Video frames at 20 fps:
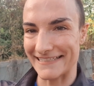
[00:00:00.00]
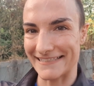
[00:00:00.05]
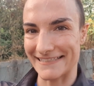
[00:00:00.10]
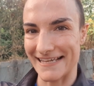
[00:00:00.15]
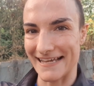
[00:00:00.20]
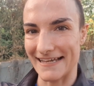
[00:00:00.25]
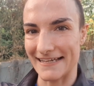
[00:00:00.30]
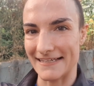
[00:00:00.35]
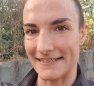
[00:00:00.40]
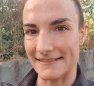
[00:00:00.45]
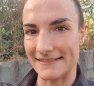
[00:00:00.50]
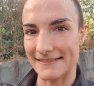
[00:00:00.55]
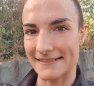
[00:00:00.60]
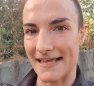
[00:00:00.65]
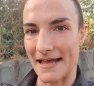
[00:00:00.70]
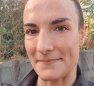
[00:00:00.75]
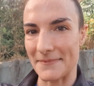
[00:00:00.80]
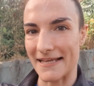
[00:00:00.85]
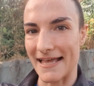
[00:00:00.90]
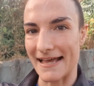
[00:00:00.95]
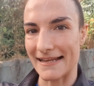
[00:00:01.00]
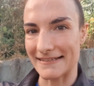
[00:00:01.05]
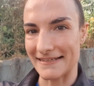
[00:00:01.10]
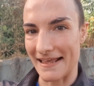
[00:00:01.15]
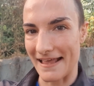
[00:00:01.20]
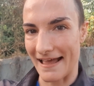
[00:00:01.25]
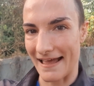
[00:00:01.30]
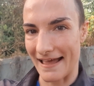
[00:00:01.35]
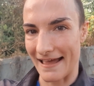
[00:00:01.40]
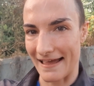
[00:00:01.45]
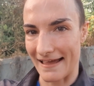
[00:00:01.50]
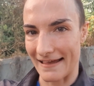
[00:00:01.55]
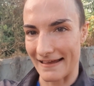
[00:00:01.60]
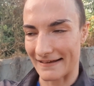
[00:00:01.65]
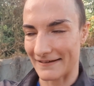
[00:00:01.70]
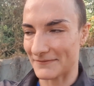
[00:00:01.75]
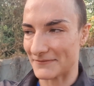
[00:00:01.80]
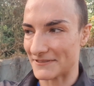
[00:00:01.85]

to say is gamagan yak,